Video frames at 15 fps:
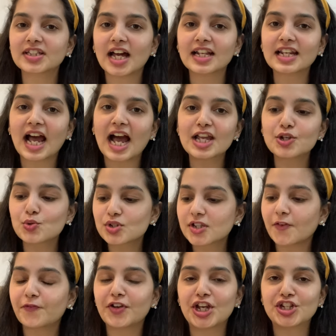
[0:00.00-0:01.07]
that i
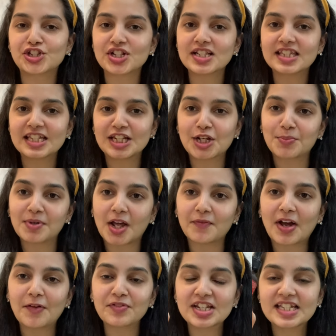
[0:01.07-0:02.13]
use a facial serum now
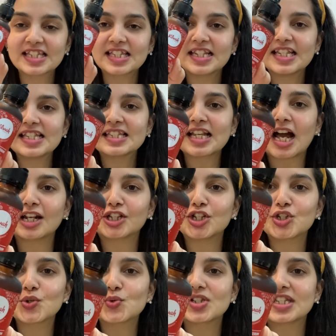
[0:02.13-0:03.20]
i've recently
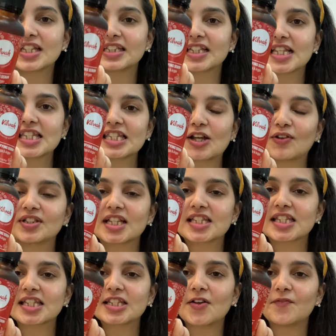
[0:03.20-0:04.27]
started using this now
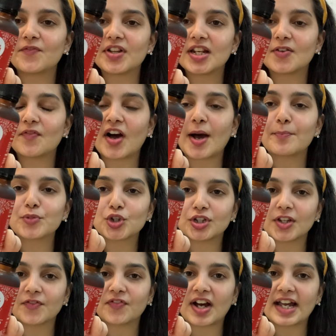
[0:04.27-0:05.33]
this is the vilvah
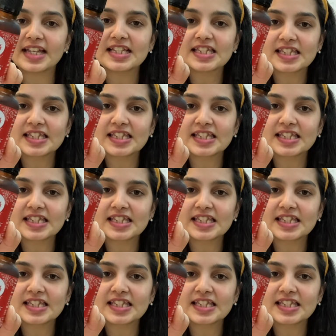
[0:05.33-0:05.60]
beautifying